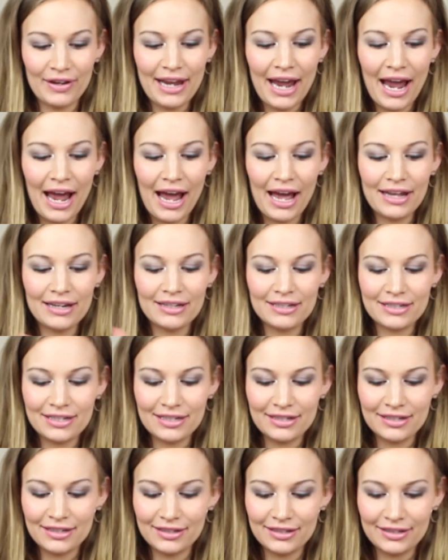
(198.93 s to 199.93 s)
I
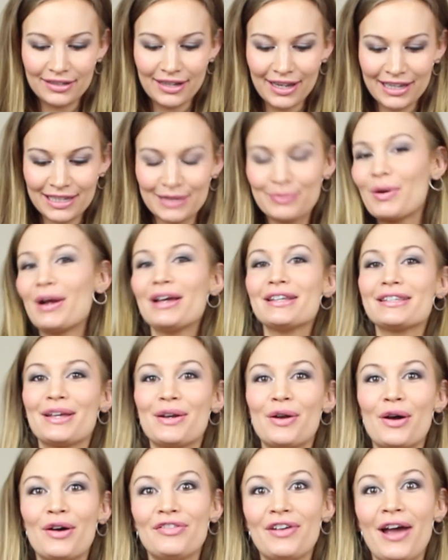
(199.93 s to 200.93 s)
can't express
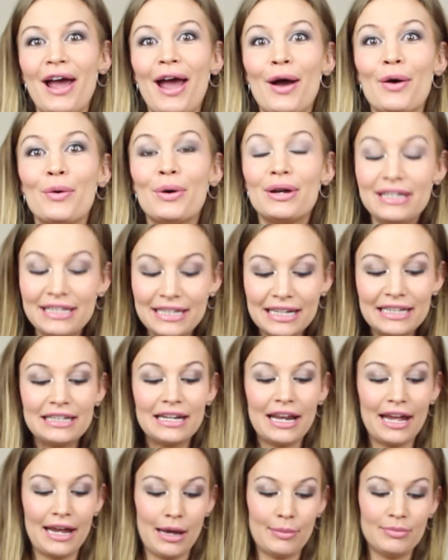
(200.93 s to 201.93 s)
enough how
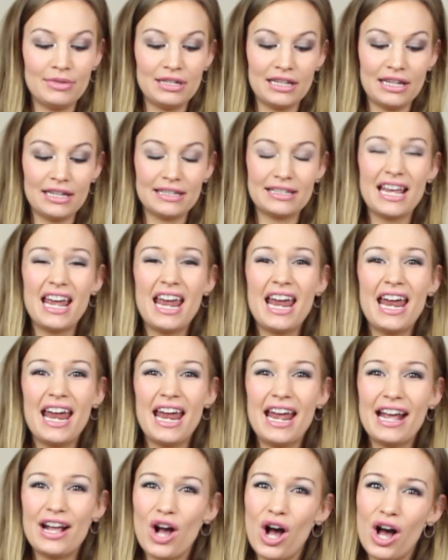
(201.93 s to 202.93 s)
addicted I am to this.
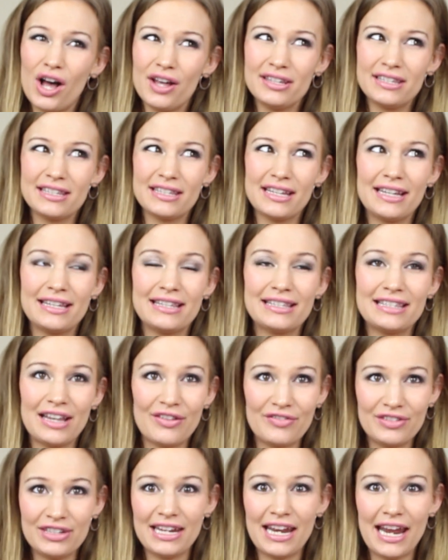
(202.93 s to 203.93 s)
It costs like
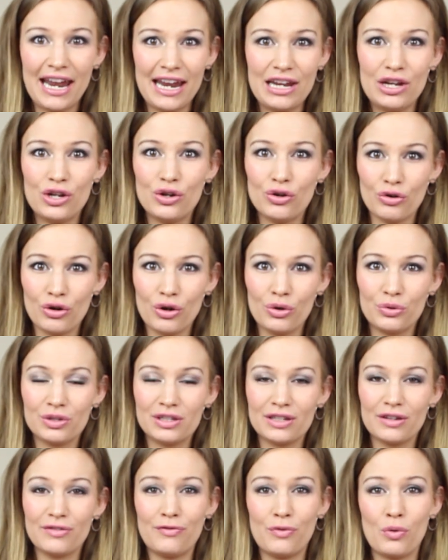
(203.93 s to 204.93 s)
78
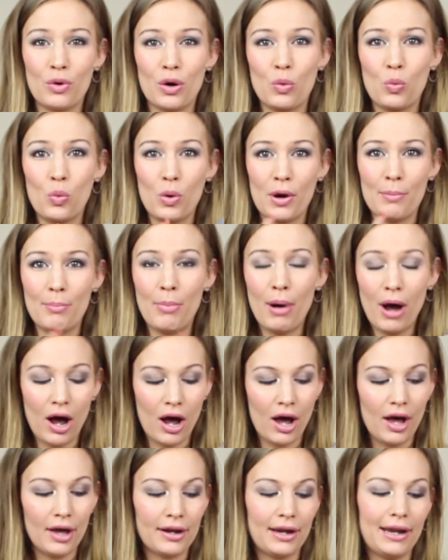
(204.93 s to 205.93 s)
euros for one
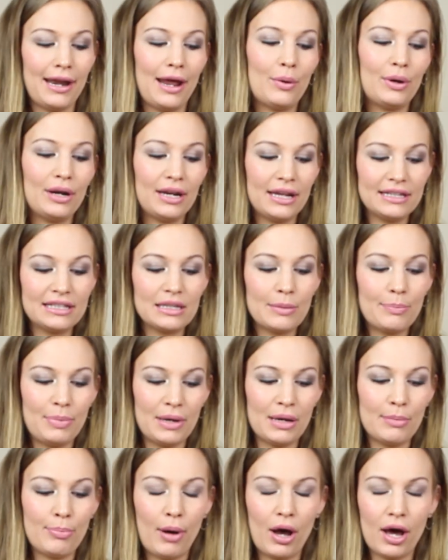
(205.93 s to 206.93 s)
pot. Now it is a
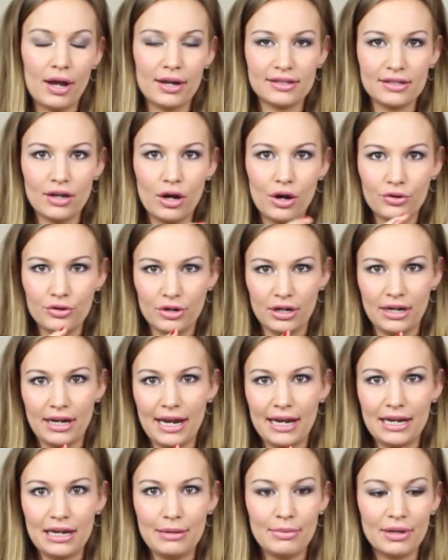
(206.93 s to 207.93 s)
big pot, it's
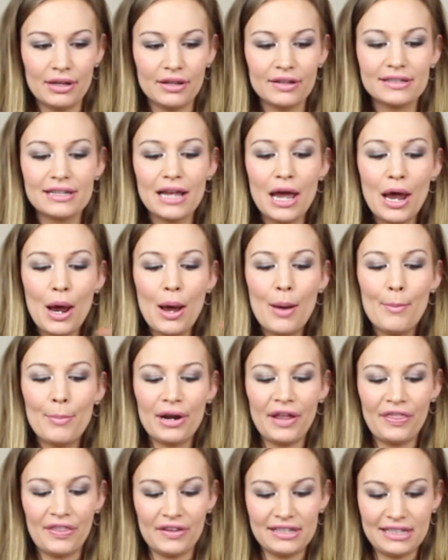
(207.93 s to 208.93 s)
180 mils,
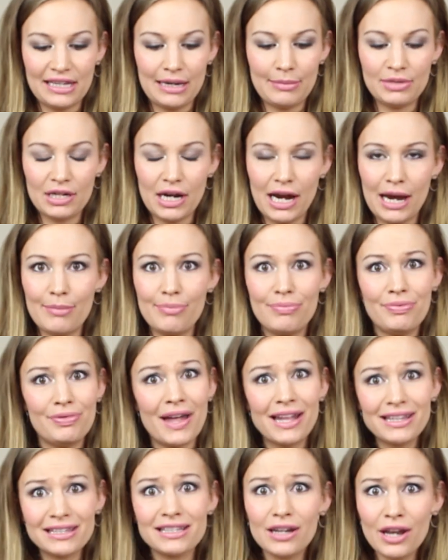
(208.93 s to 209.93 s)
but at the same time,
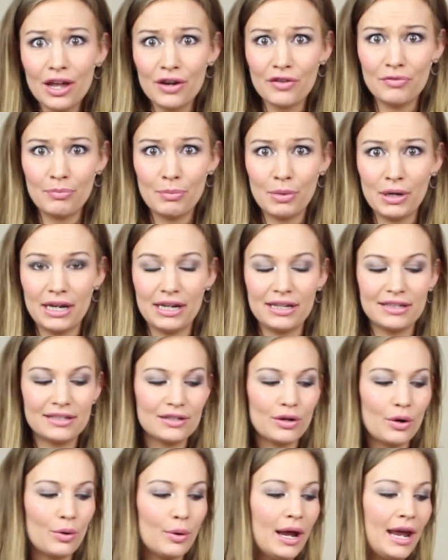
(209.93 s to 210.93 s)
that's a lot of money.
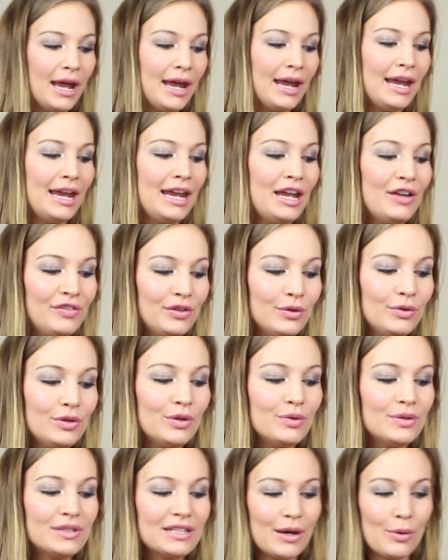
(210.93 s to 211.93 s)
So if you
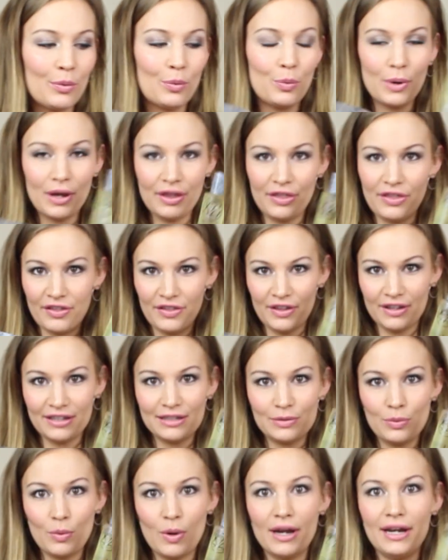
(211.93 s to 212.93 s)
use it with
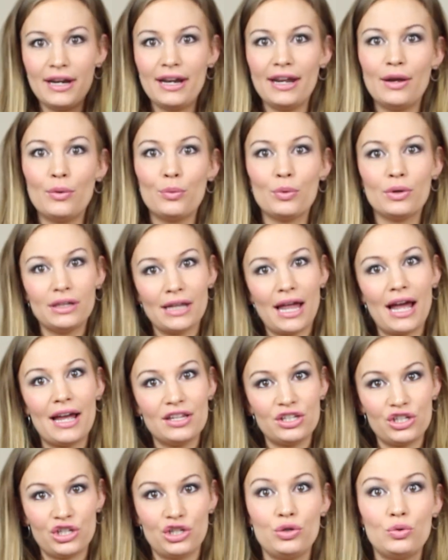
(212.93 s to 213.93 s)
this one, it will
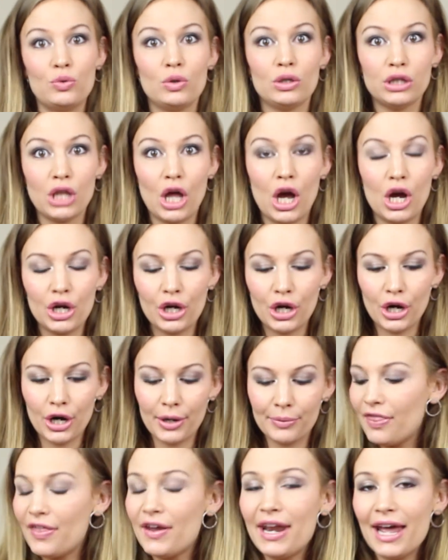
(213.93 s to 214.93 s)
last you
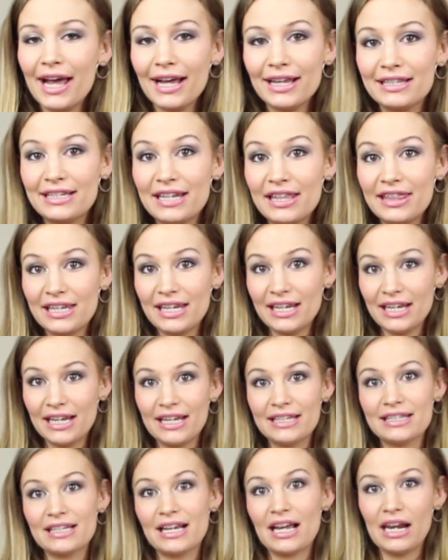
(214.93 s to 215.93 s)
longer. The next
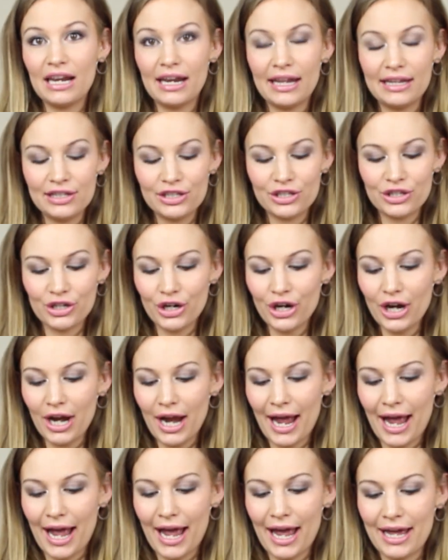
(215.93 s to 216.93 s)
thing is a
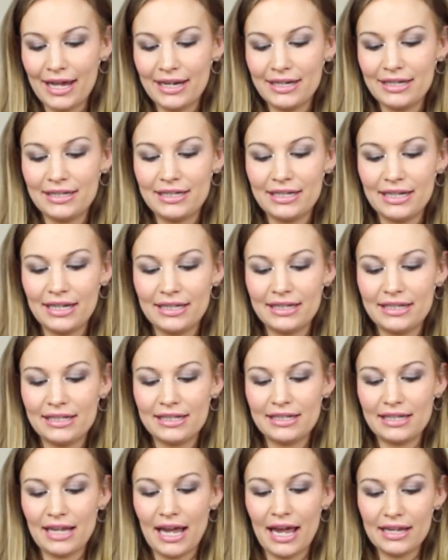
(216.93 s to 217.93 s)
cleanser, and
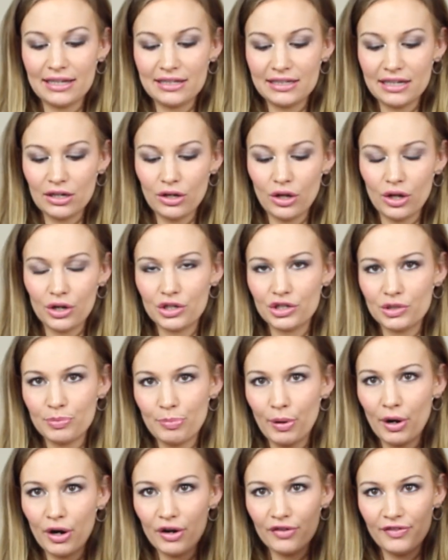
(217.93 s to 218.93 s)
it's Estee Lauder's
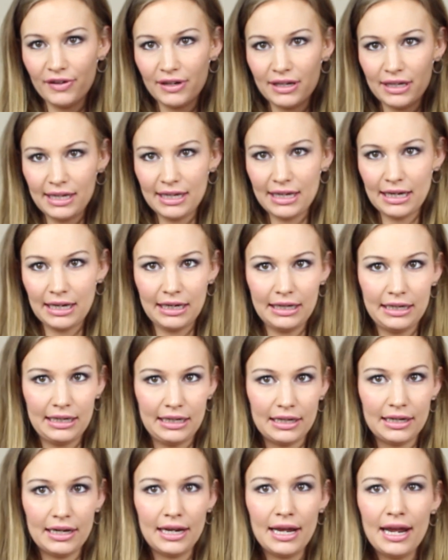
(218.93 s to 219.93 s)
Perfectly
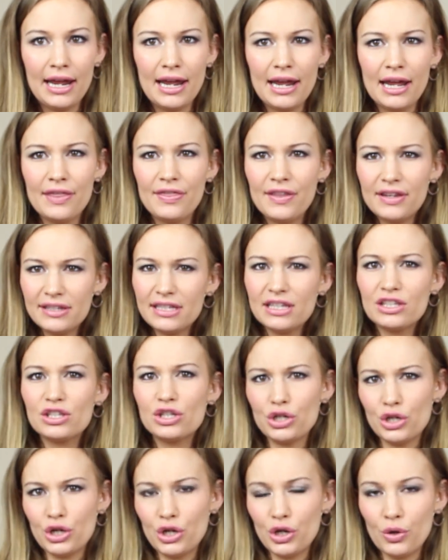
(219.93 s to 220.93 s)
Clean. This
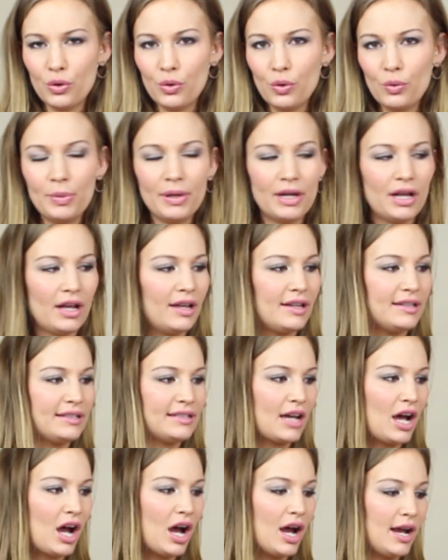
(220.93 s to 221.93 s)
is new
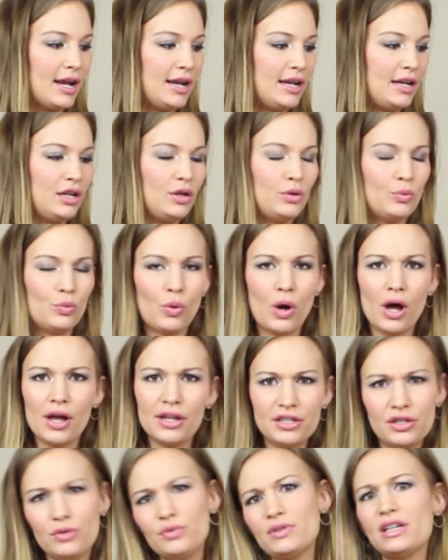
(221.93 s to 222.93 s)
because I
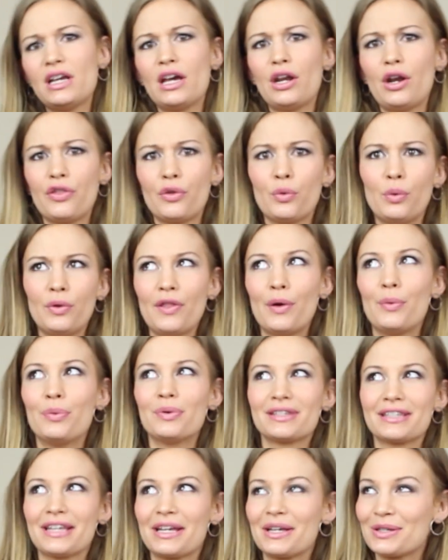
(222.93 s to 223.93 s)
was using another one
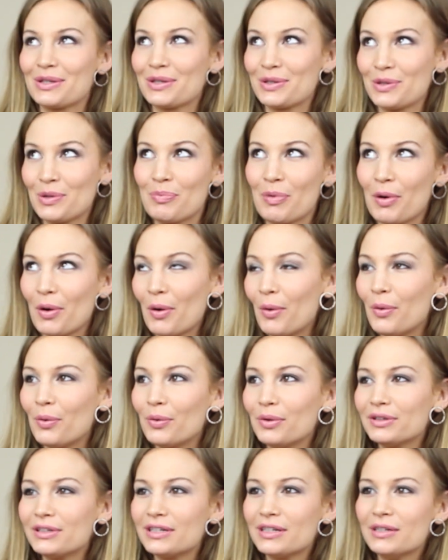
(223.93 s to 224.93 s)
that was like super
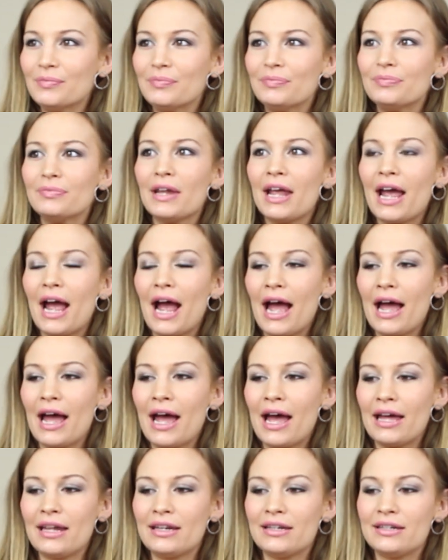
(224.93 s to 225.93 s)
old,
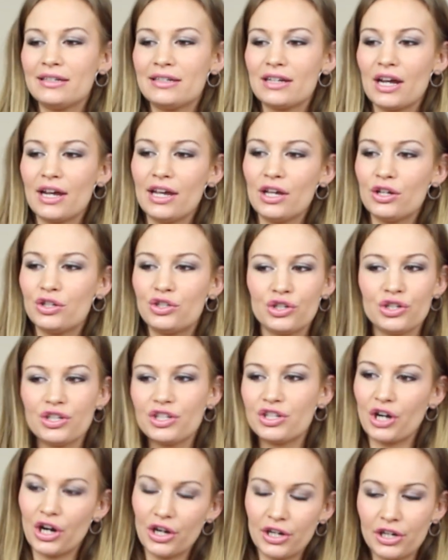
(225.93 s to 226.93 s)
and I had
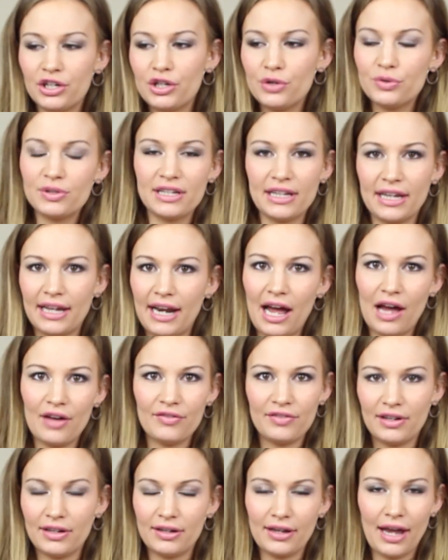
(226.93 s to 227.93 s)
just started using it,
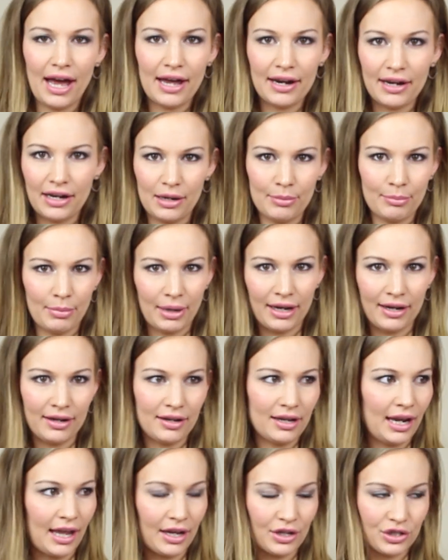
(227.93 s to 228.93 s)
having had it in my
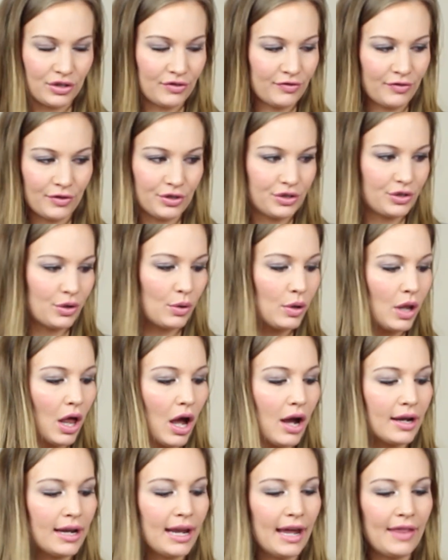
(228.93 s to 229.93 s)
collection for so
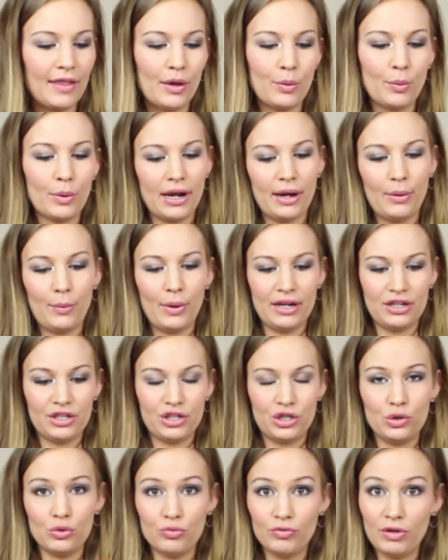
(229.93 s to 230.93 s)
long, and then when I
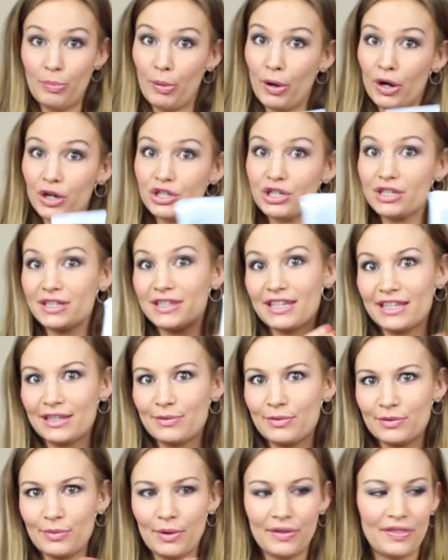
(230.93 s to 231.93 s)
went to repurchase,
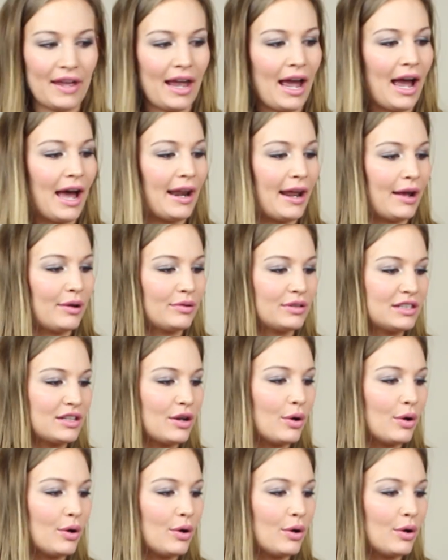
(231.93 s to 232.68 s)
this was what they had out.